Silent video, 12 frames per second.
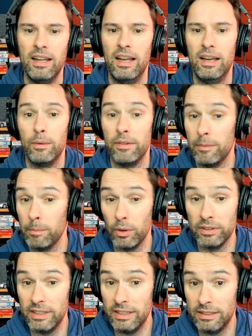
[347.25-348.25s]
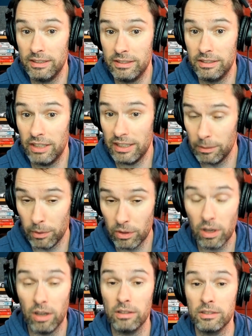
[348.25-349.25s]
We've appointed Jason
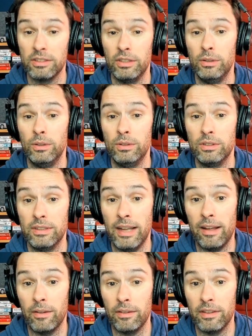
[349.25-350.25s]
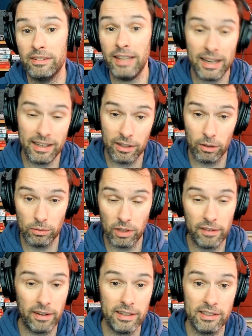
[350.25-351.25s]
Wilcox, who's now the technical
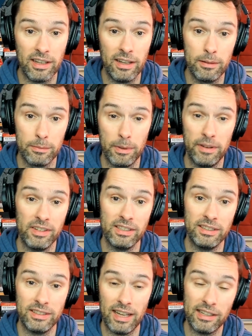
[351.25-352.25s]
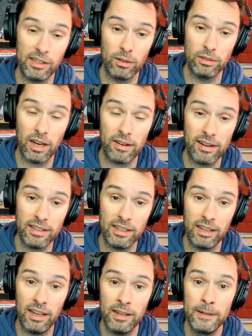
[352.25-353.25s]
director. Previous technical
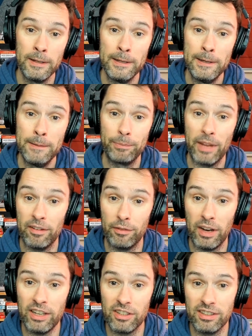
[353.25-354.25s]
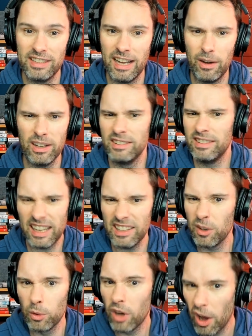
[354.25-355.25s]
director, Darren Fletcher, is now a
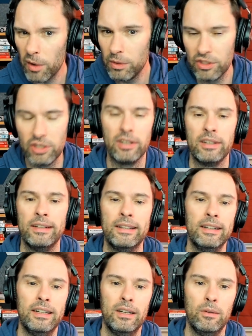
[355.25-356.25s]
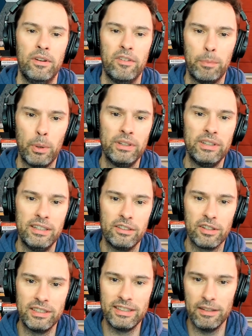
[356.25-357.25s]
technical coach. We've appointed
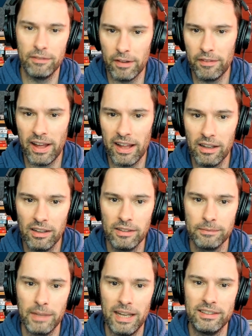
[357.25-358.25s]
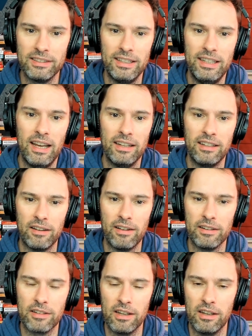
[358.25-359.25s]
Christian Vivel as the
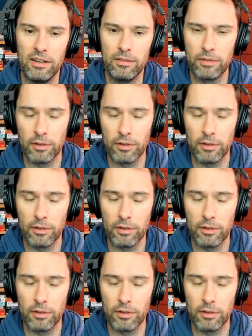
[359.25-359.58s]
director of